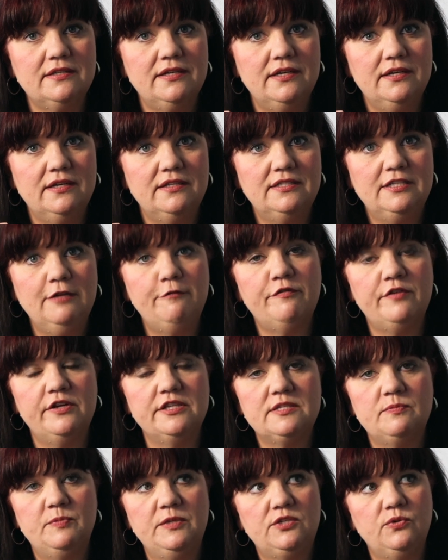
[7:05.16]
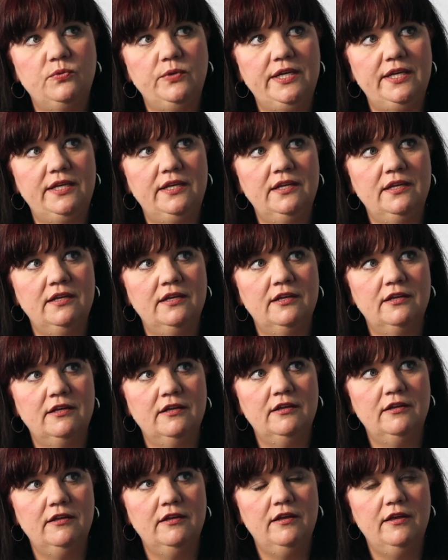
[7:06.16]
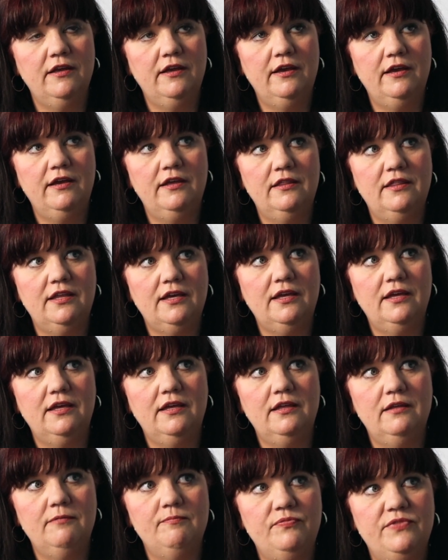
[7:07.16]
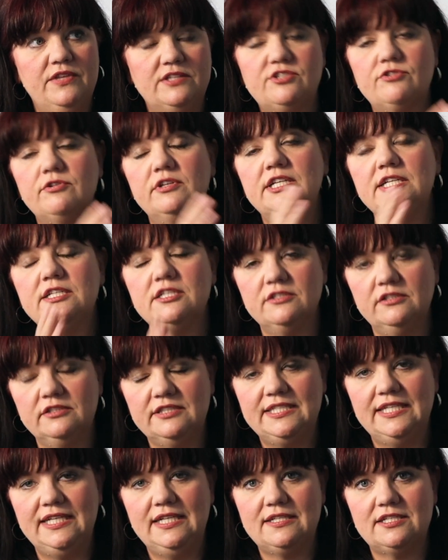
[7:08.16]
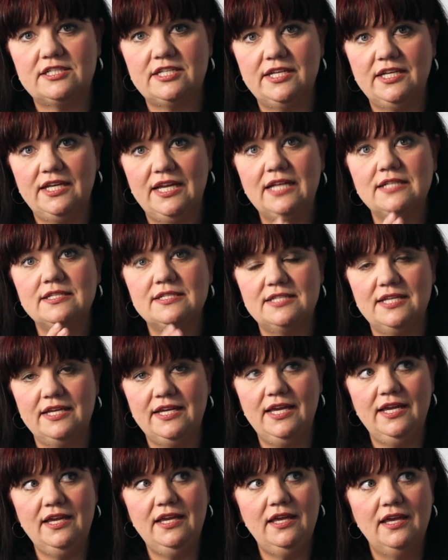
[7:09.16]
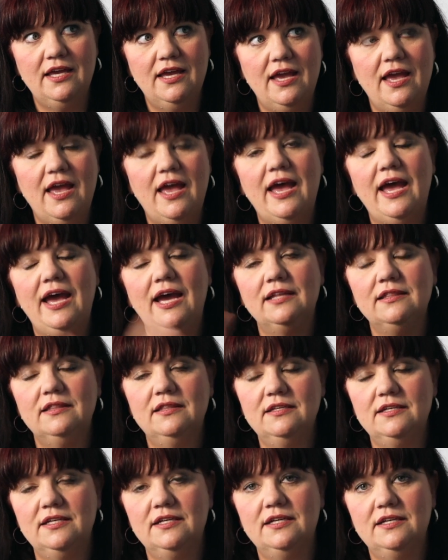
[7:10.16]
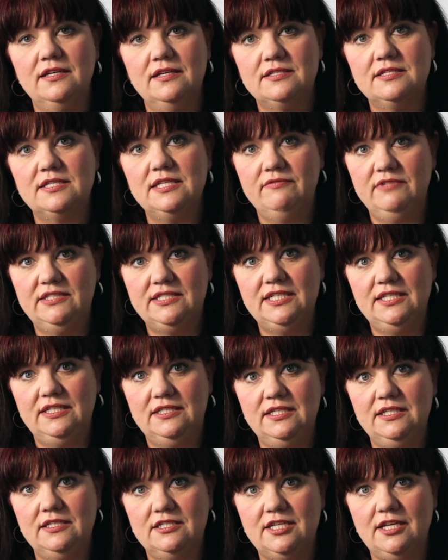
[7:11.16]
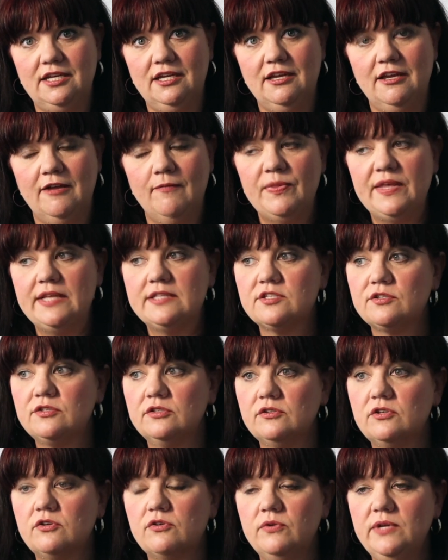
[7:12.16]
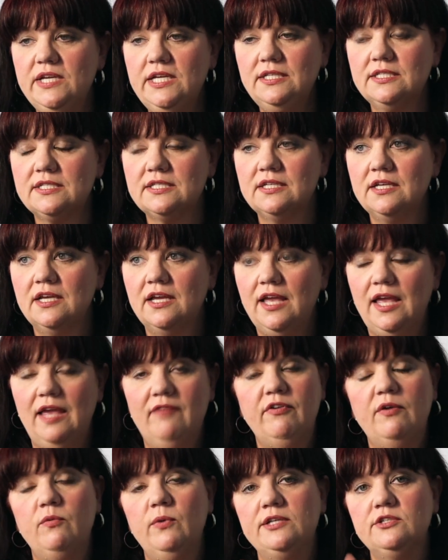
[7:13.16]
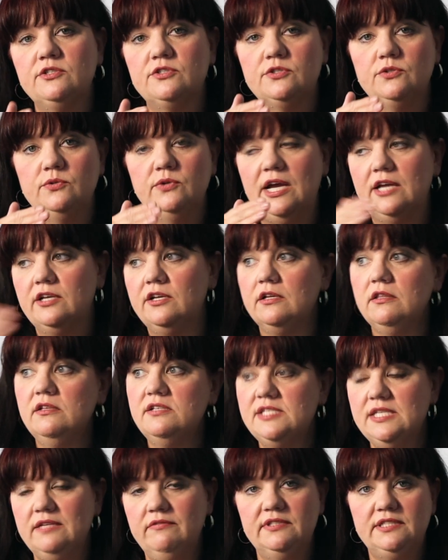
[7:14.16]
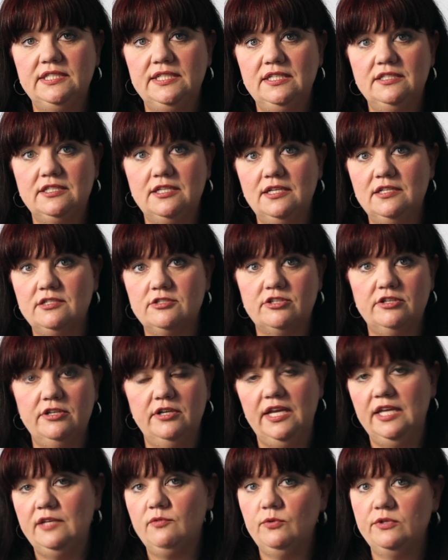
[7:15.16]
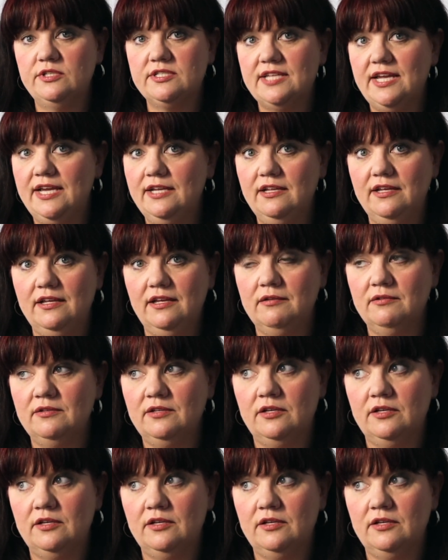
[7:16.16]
difference between the traditional teaching in singing and the CVT teaching. It's concrete. If I went to another CVT teacher, it would say